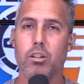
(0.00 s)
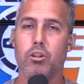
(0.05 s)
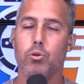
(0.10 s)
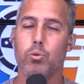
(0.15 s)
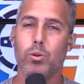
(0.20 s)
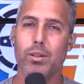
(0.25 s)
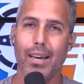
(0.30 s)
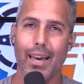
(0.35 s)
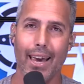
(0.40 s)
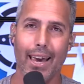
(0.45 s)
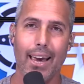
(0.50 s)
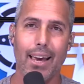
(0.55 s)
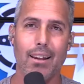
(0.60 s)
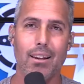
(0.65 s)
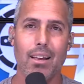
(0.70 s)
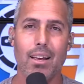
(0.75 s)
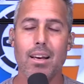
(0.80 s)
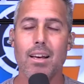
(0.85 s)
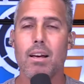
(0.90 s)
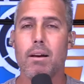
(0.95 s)
You
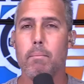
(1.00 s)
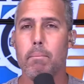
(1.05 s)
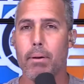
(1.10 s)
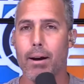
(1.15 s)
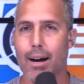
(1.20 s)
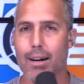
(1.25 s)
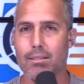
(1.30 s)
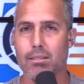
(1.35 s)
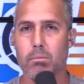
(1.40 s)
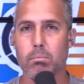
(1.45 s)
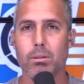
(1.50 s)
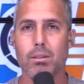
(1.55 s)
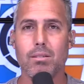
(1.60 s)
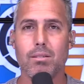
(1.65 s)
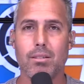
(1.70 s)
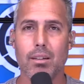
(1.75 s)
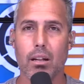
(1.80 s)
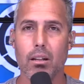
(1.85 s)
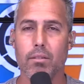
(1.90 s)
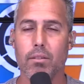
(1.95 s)
can possibly
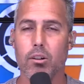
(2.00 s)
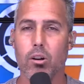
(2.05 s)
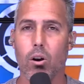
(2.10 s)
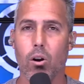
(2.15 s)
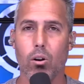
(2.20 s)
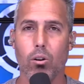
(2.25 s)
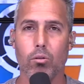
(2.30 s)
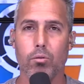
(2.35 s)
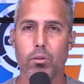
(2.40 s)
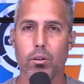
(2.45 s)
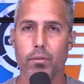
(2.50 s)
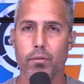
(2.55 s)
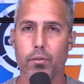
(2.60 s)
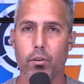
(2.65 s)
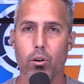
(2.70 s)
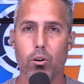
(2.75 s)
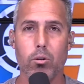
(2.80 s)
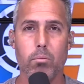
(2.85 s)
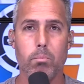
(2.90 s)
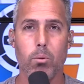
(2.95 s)
sell a car over the
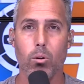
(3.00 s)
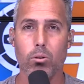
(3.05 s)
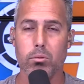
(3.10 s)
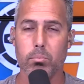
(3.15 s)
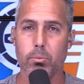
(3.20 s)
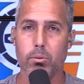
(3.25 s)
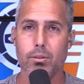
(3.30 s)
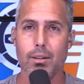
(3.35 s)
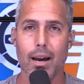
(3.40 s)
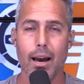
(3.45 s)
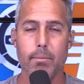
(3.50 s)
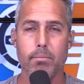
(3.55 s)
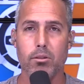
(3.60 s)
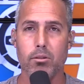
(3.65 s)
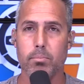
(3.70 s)
phone multiple times,